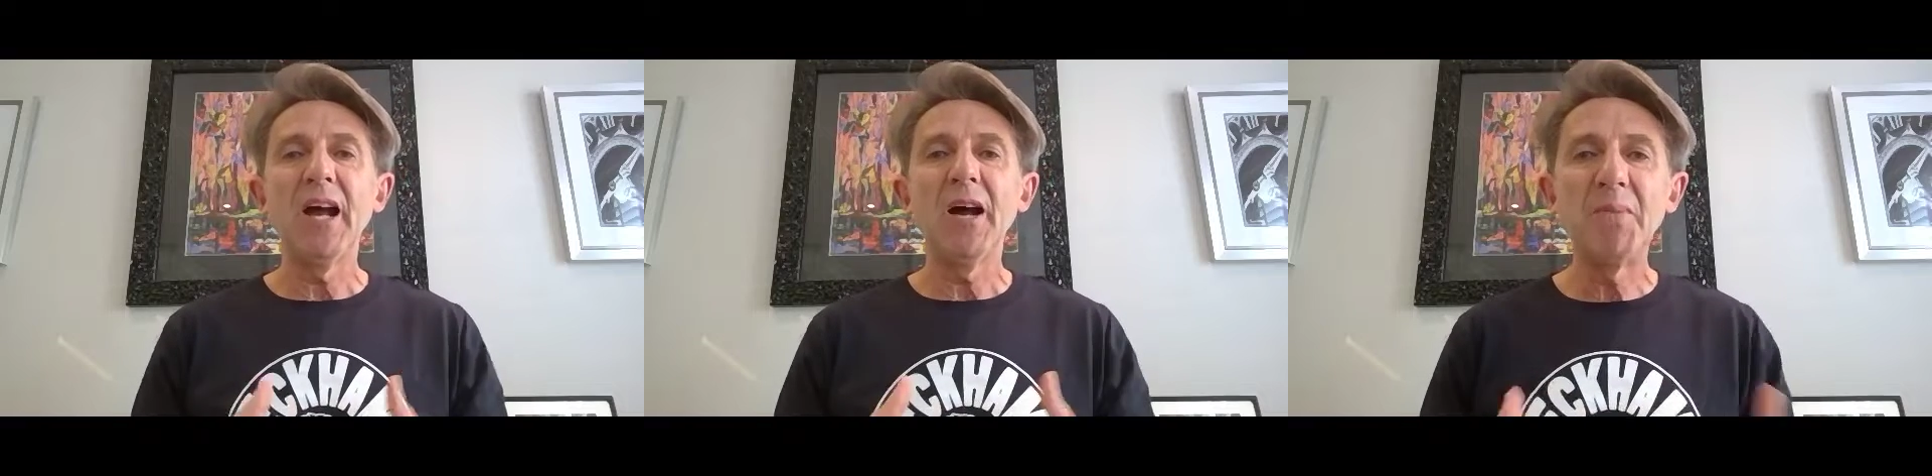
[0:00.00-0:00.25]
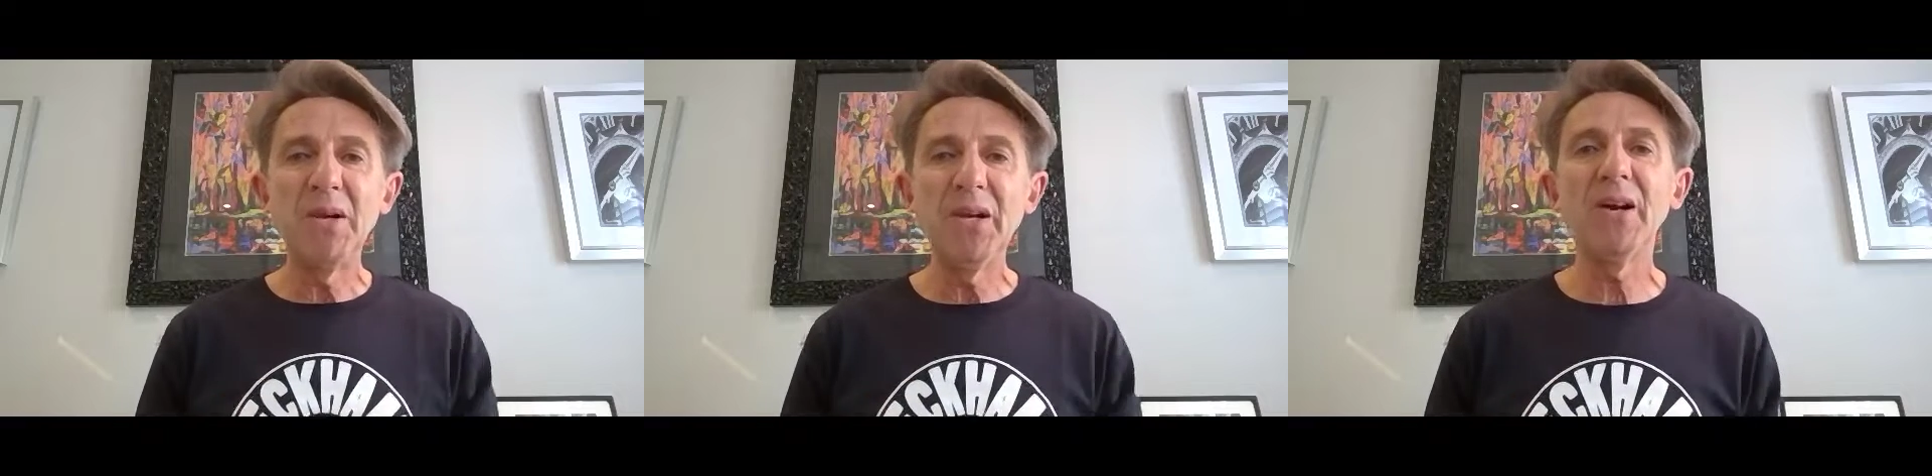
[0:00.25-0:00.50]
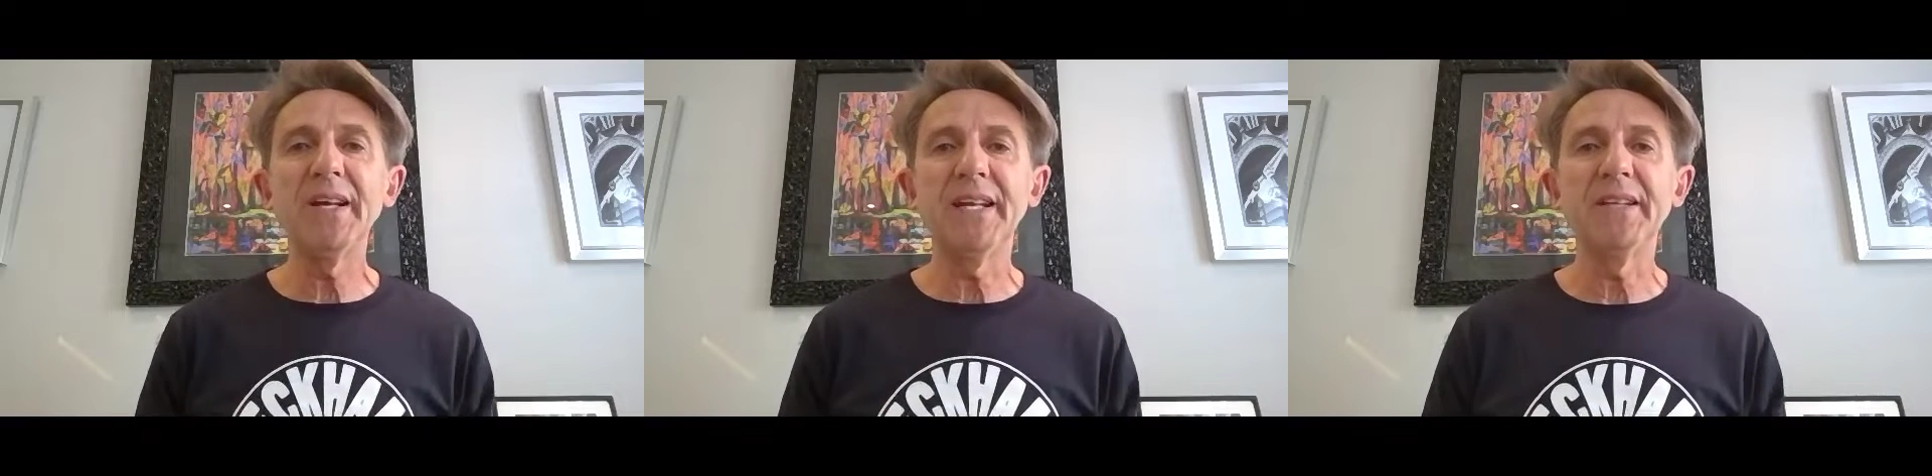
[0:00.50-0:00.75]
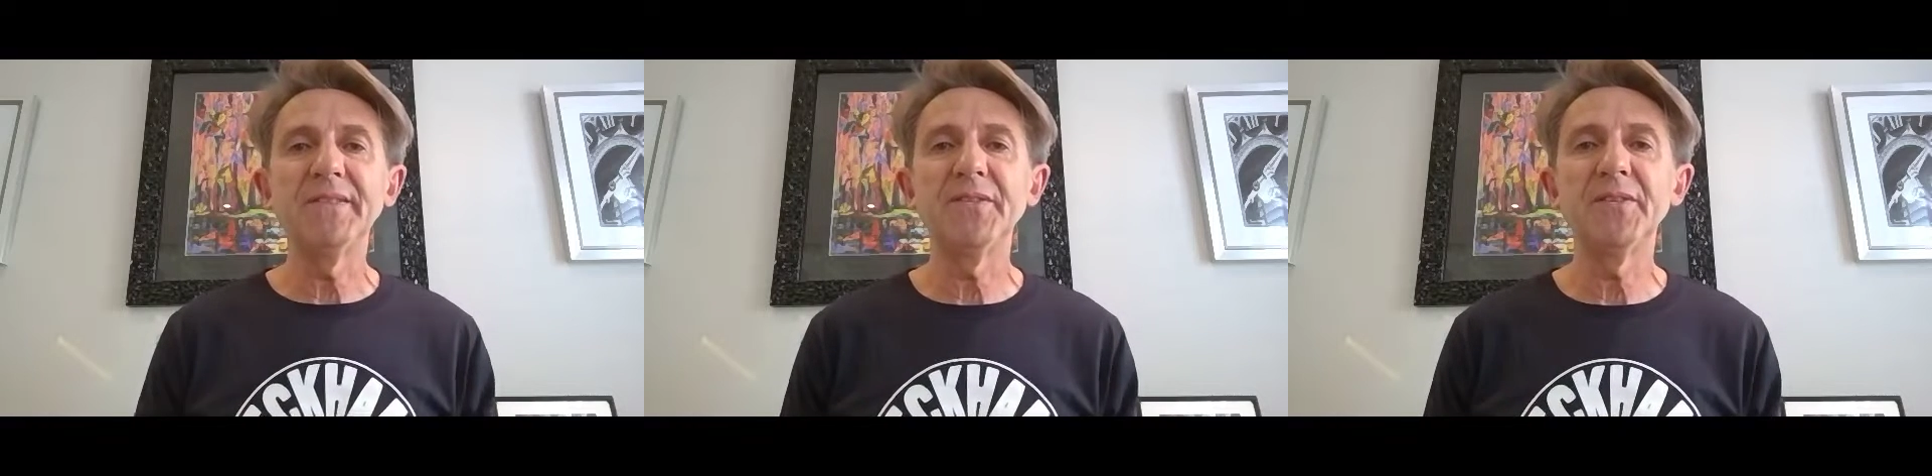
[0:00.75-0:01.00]

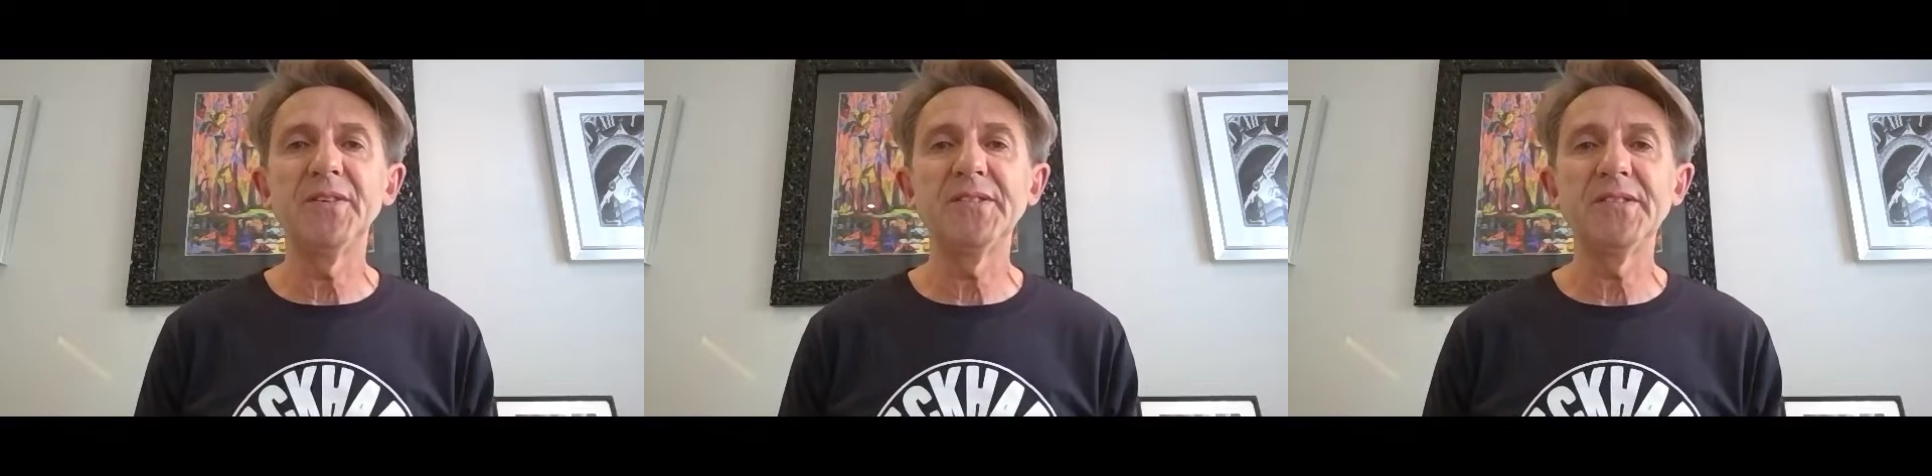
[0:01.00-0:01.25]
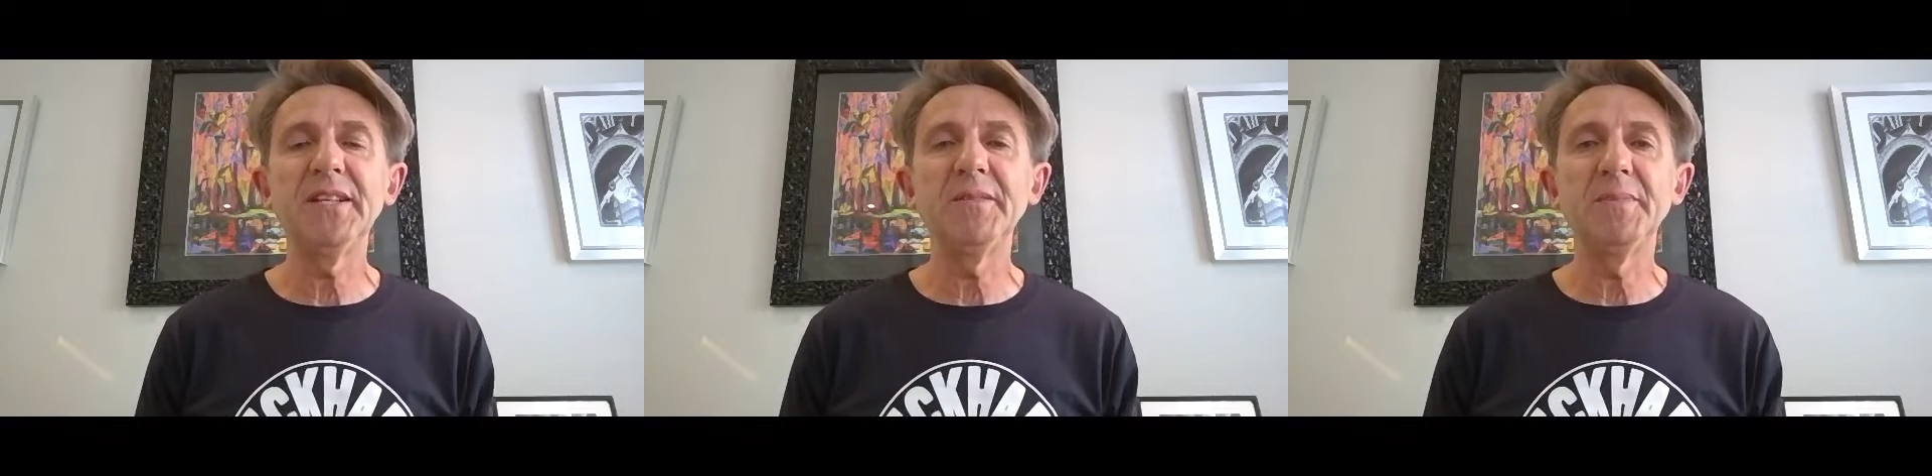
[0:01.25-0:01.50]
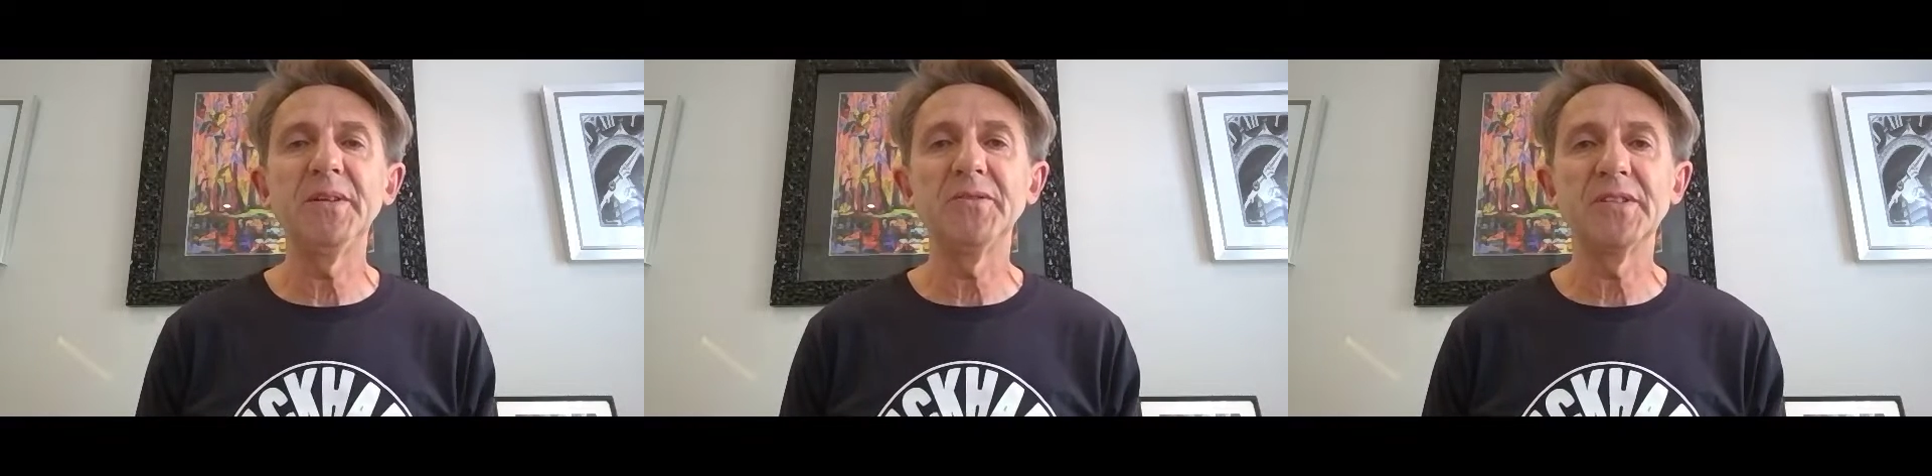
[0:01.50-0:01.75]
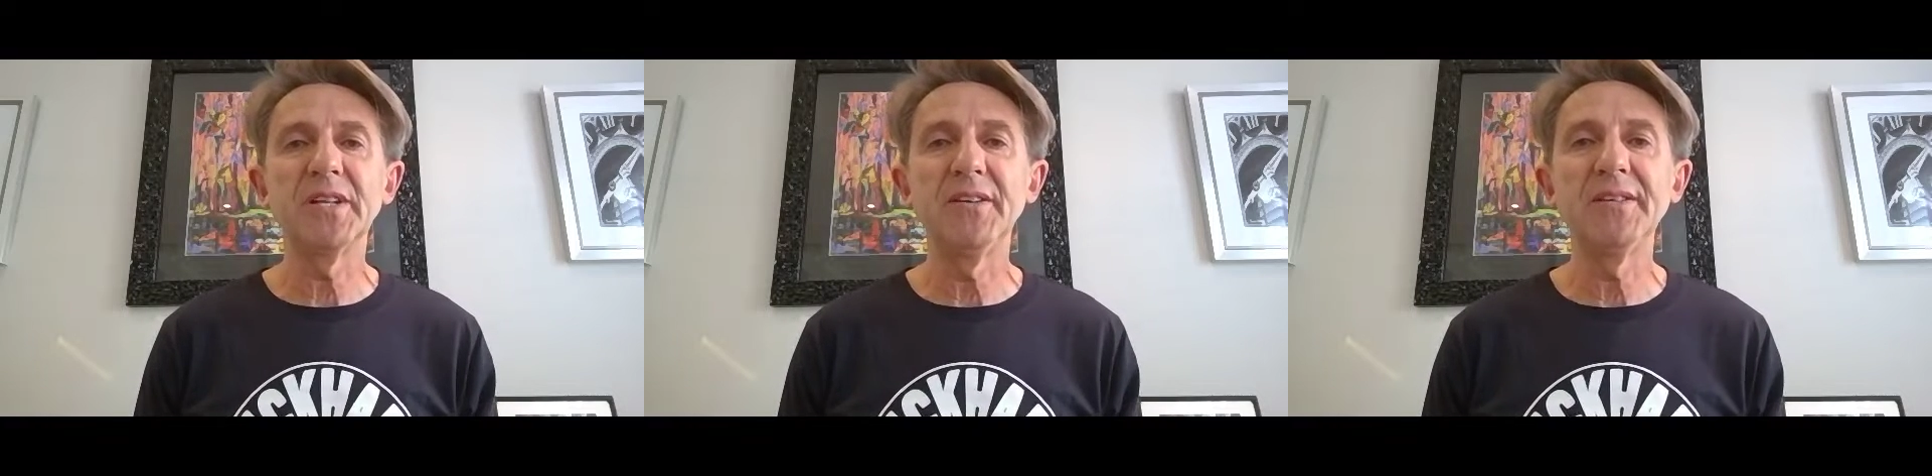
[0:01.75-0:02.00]
applying for a
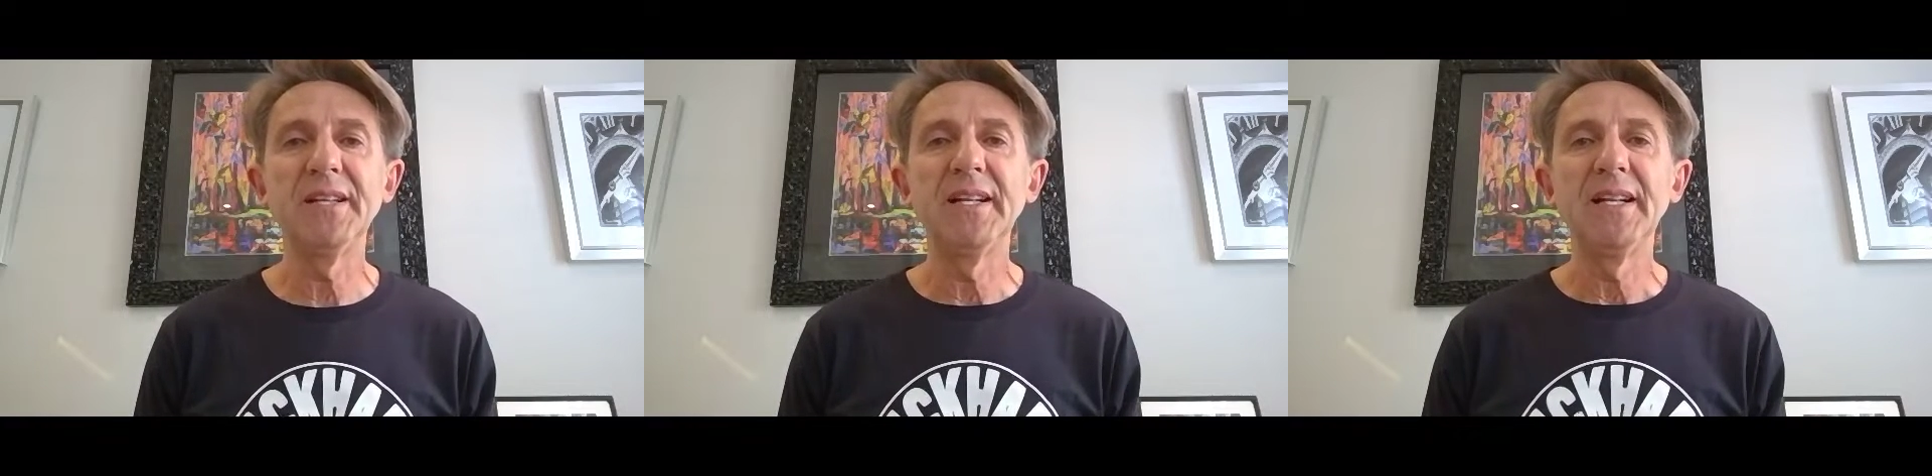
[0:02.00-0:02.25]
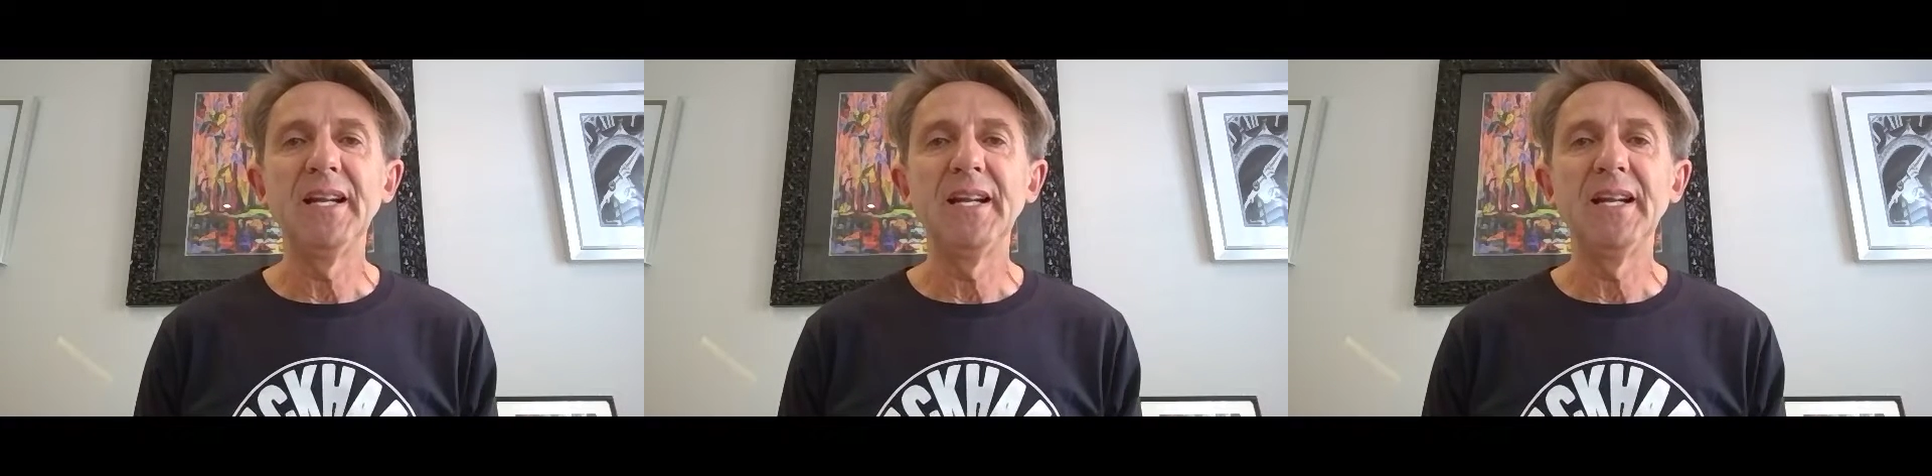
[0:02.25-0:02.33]
CBILS loan